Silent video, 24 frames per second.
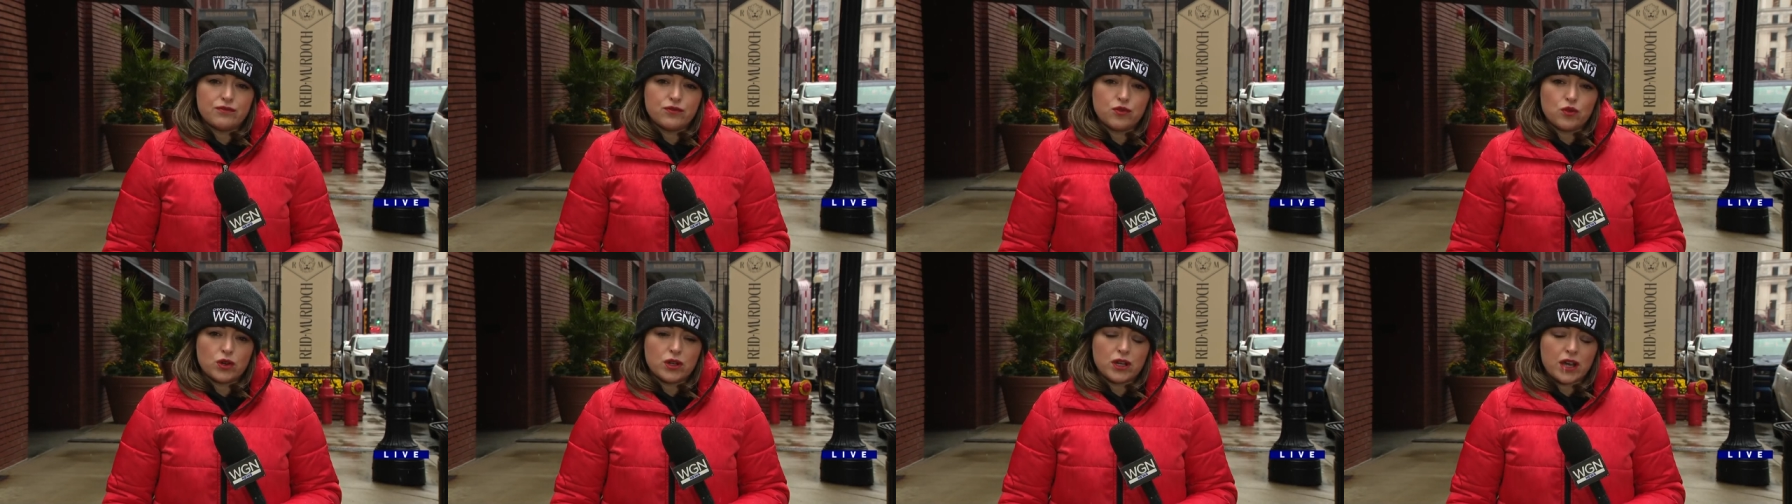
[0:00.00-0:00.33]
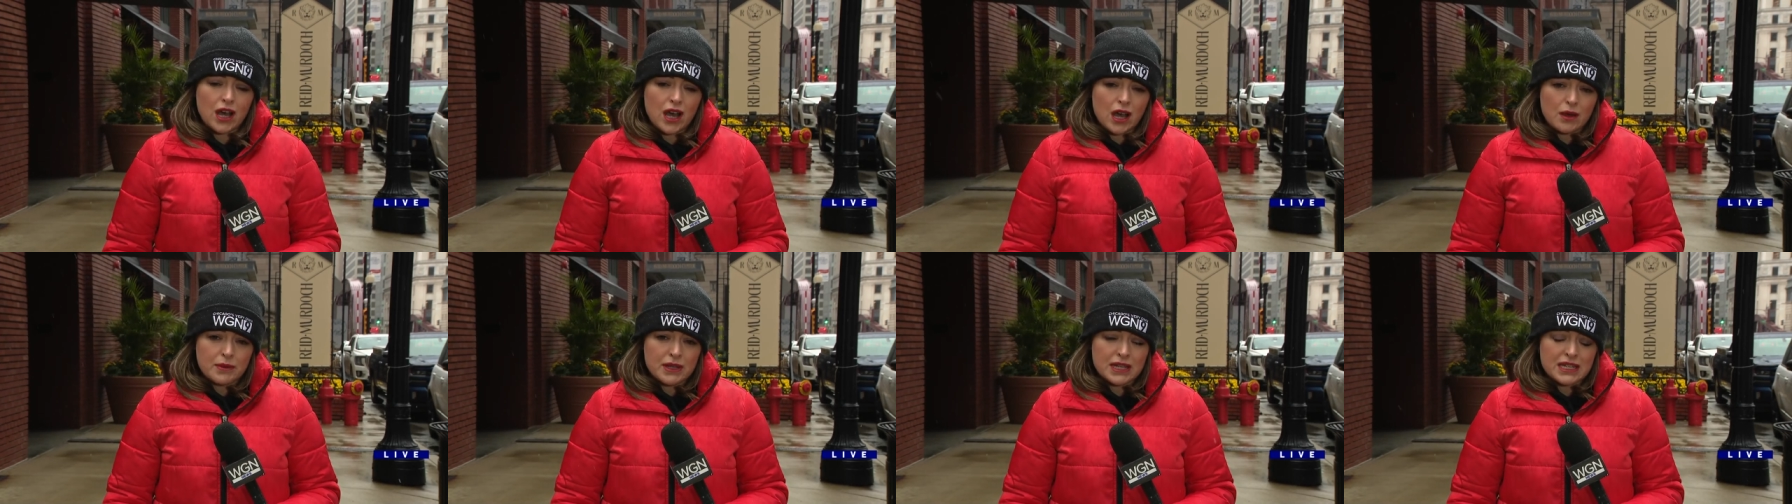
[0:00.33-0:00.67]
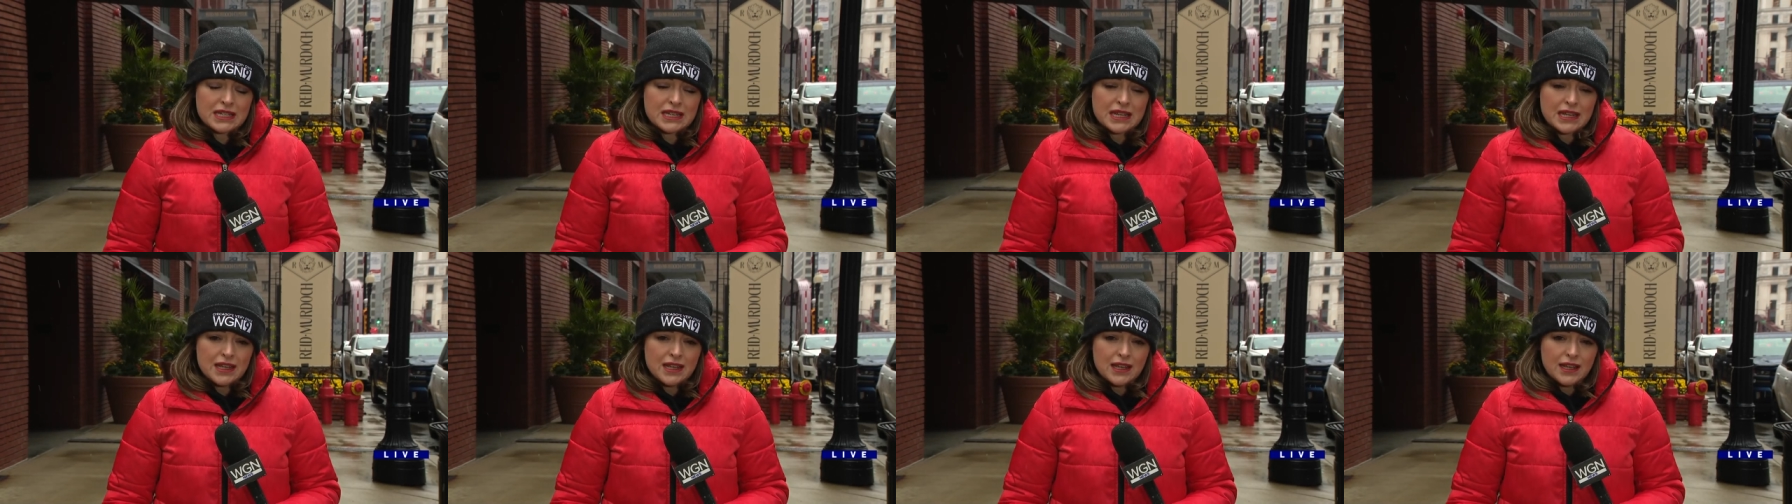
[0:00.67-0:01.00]
for
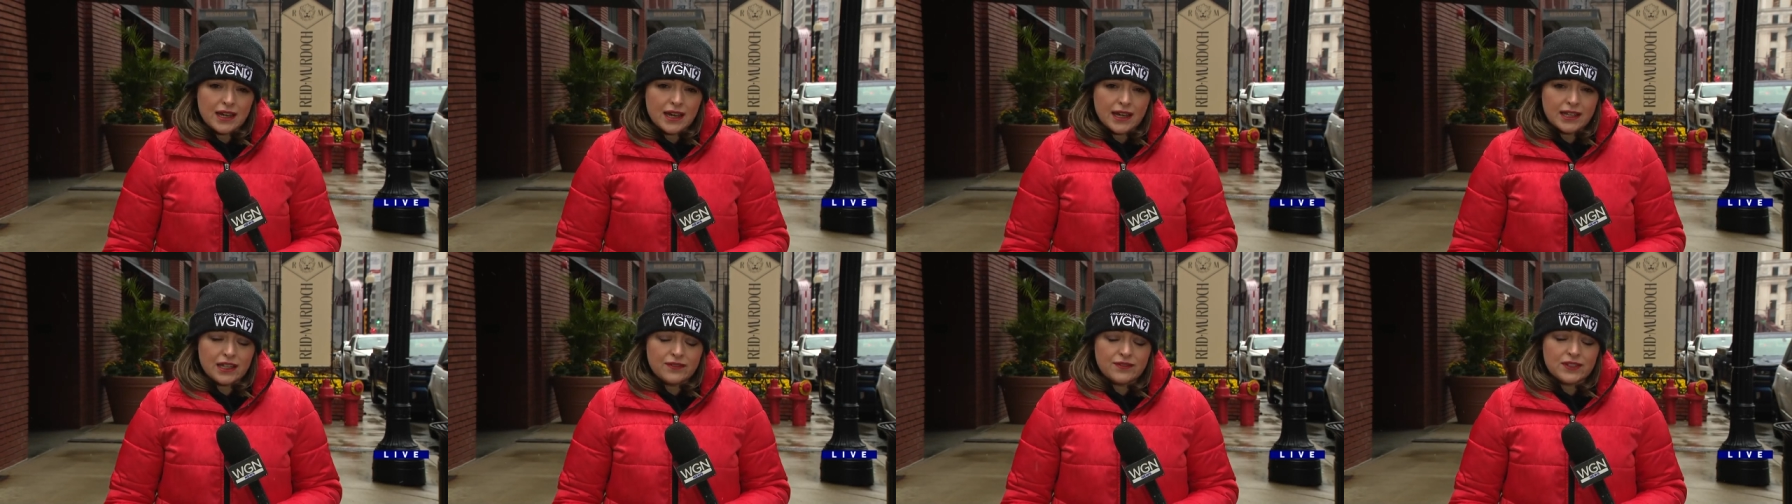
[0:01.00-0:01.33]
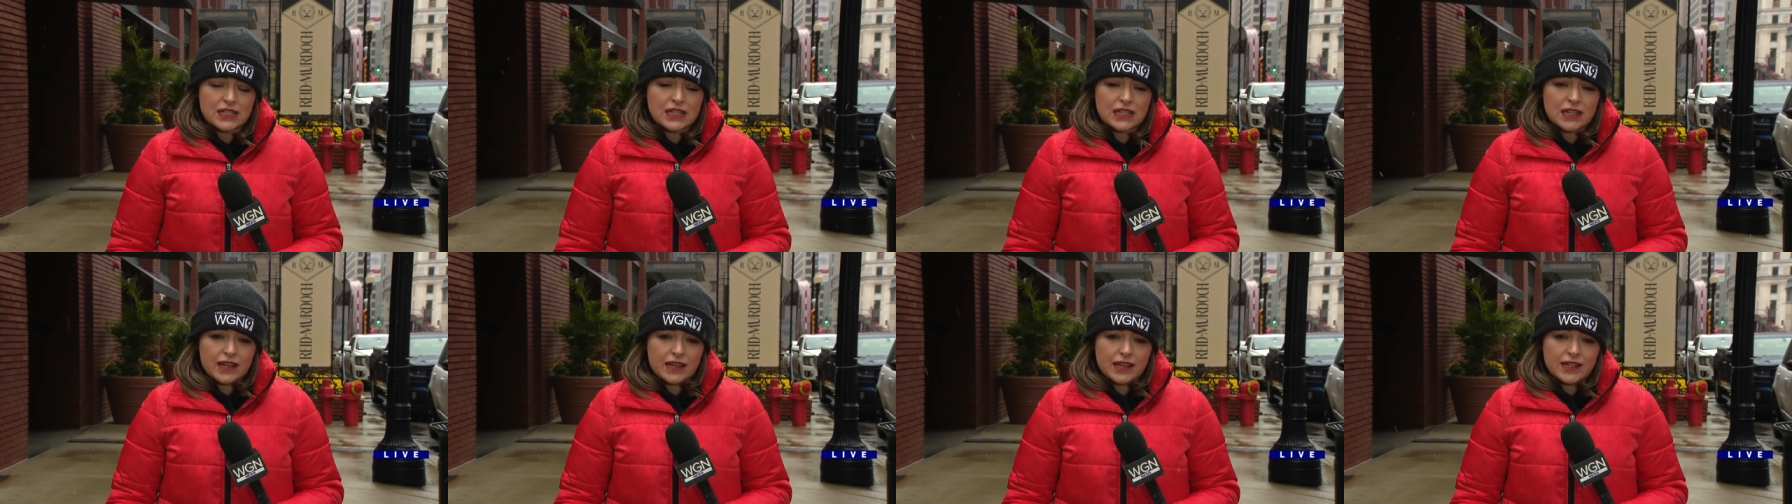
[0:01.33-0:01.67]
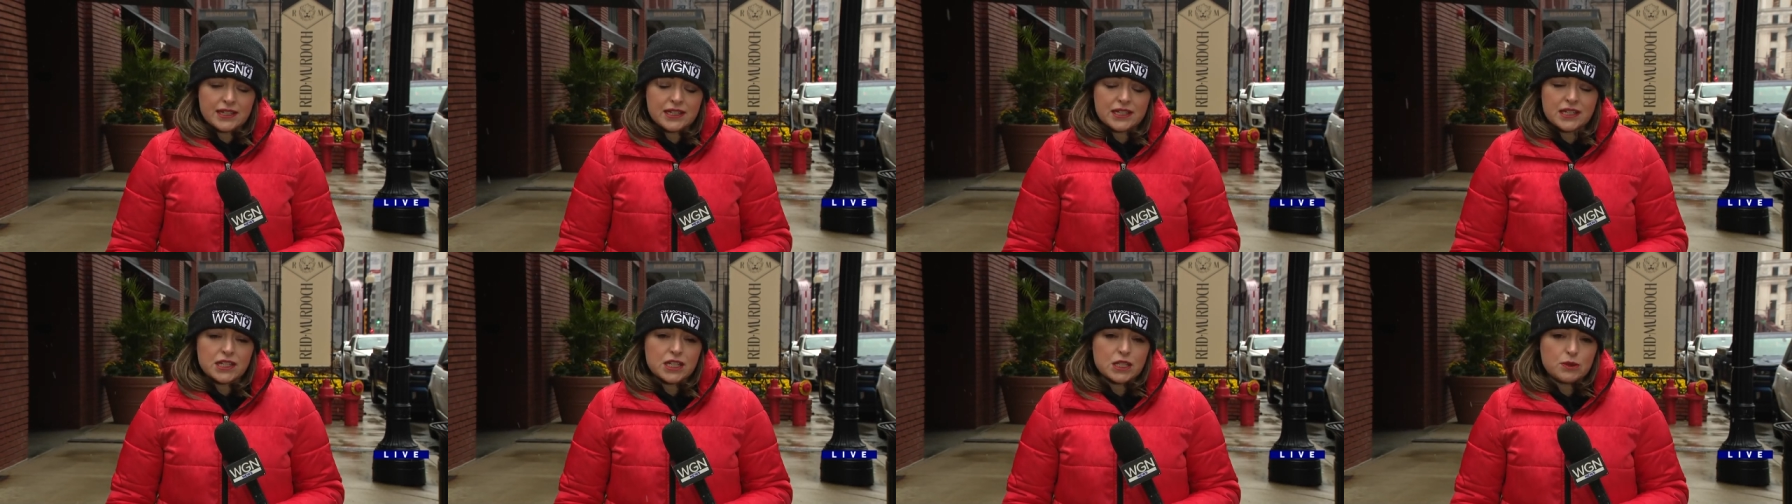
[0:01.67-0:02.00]
comment, and they
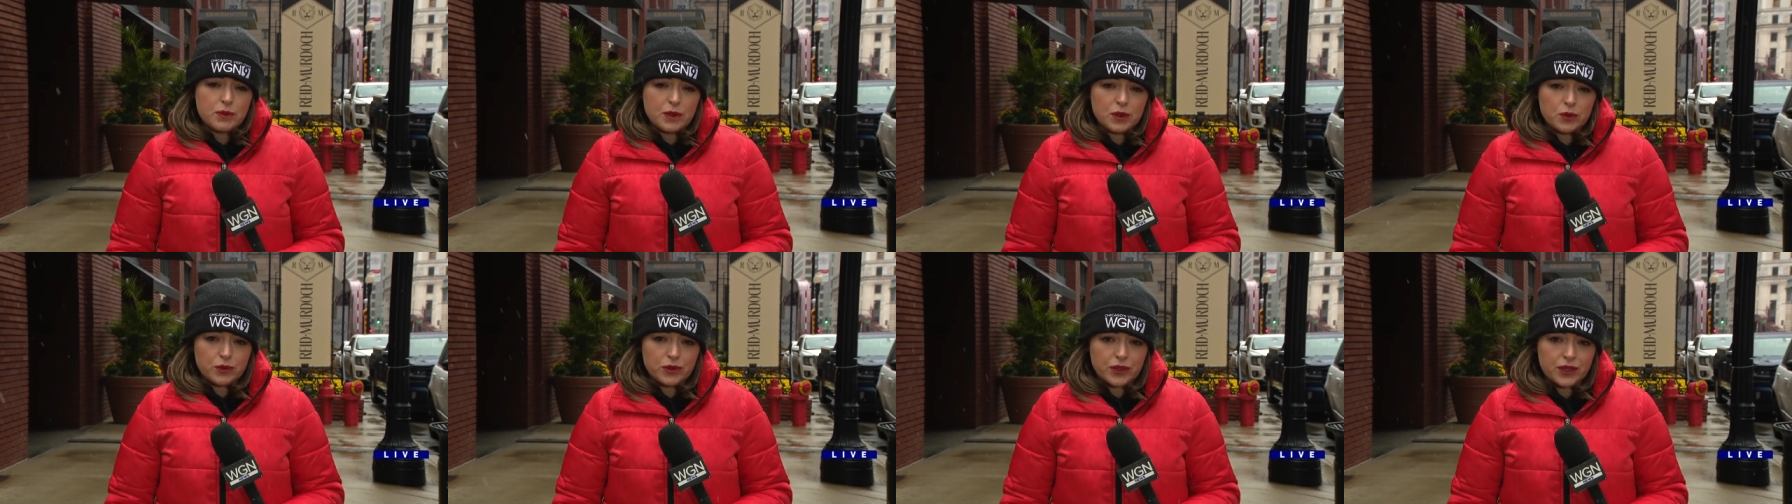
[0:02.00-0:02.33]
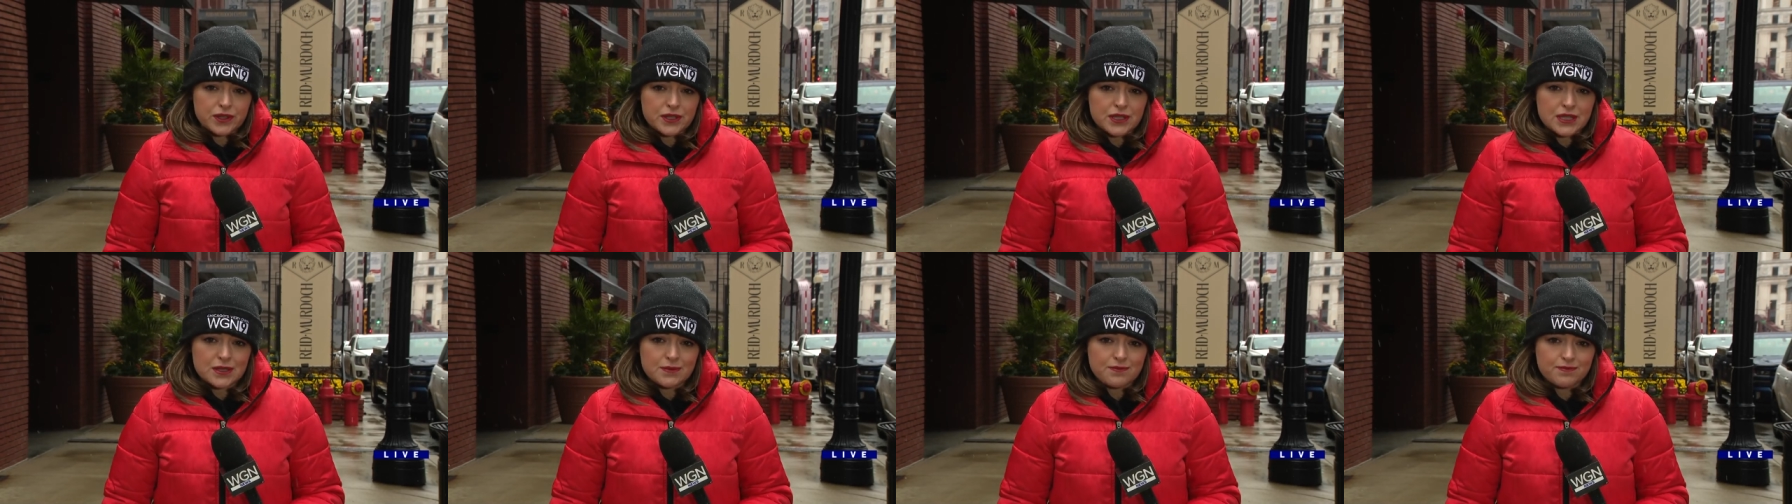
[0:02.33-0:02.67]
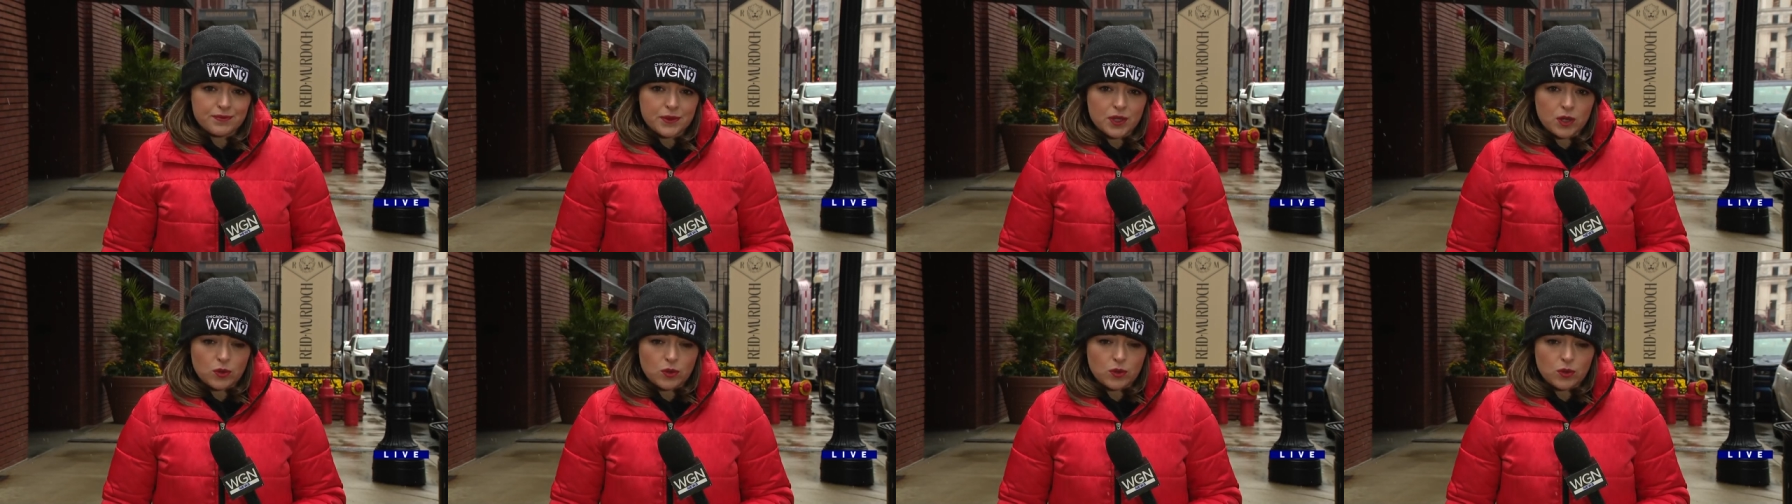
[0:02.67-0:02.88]
declined to speak with us.